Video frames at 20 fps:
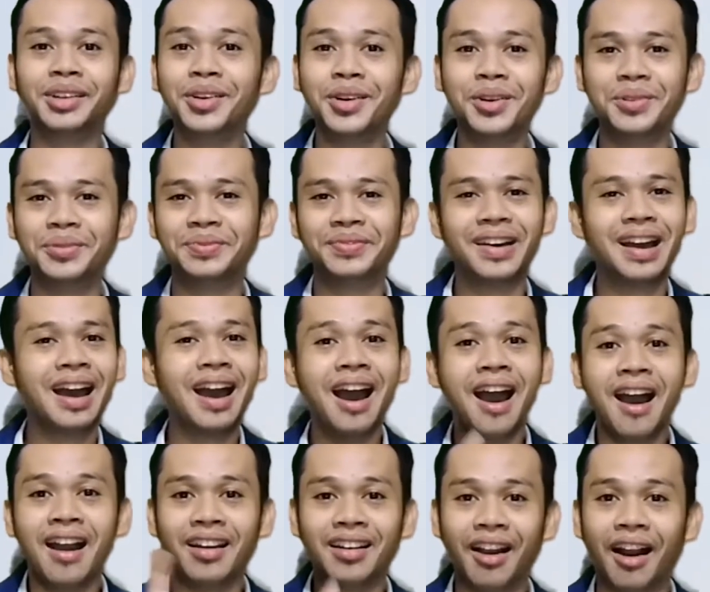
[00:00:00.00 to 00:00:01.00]
No,
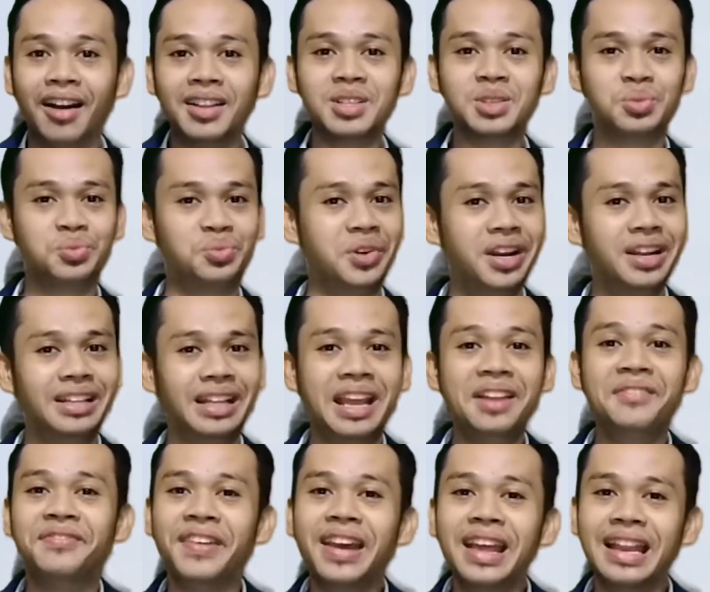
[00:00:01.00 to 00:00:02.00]
guns weren't
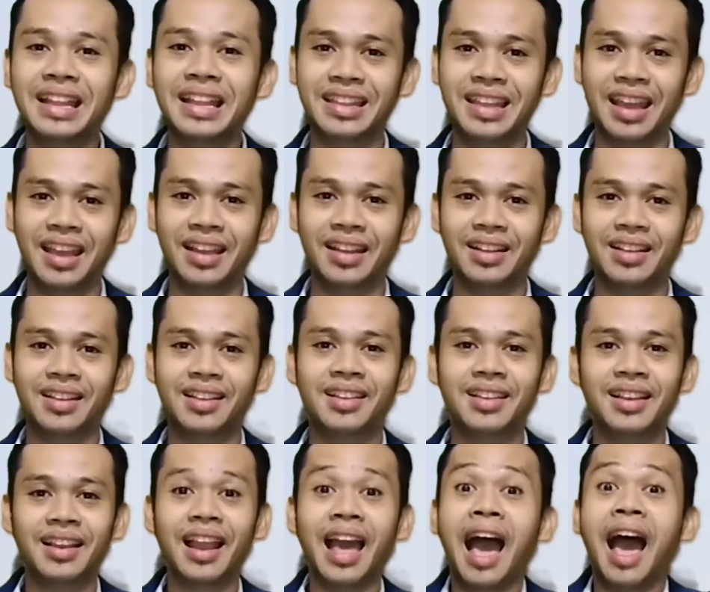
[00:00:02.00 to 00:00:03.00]
invented yet.
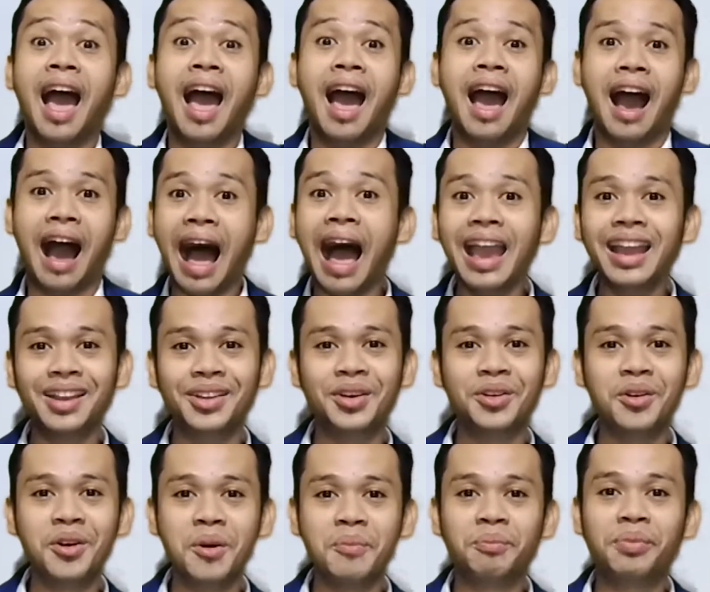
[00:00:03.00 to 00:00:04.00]
I
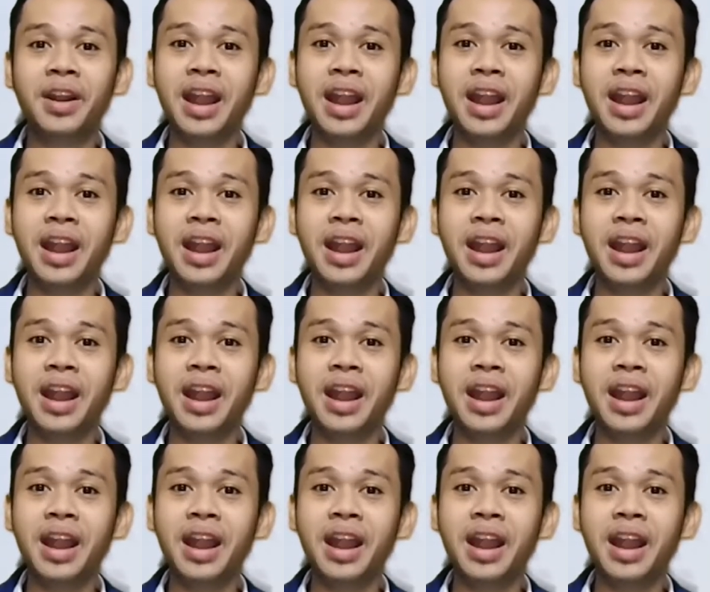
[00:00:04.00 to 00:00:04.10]
know,